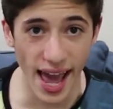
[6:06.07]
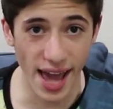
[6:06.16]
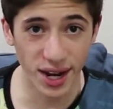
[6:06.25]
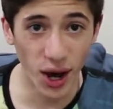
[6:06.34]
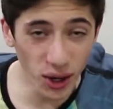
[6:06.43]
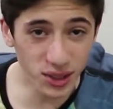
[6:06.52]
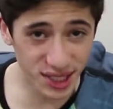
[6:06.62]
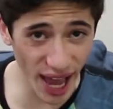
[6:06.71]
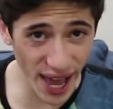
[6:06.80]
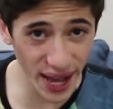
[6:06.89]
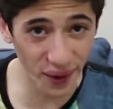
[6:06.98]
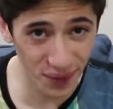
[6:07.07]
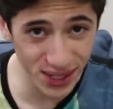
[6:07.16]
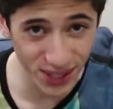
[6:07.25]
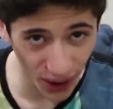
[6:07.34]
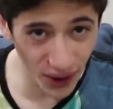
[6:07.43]
And Jose
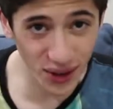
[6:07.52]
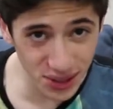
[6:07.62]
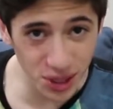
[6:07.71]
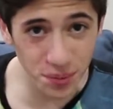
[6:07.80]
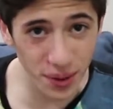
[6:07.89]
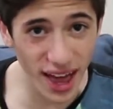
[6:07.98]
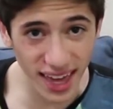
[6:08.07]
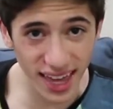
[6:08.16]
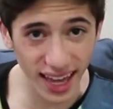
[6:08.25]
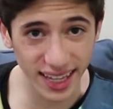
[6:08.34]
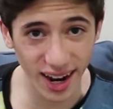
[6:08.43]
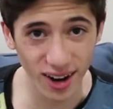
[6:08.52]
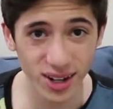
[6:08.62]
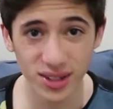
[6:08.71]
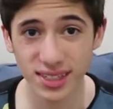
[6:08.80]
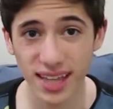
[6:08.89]
was also playing
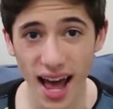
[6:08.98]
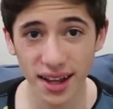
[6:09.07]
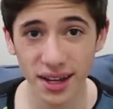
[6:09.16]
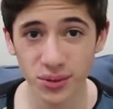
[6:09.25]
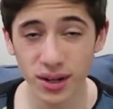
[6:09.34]
Gyarados Gallade,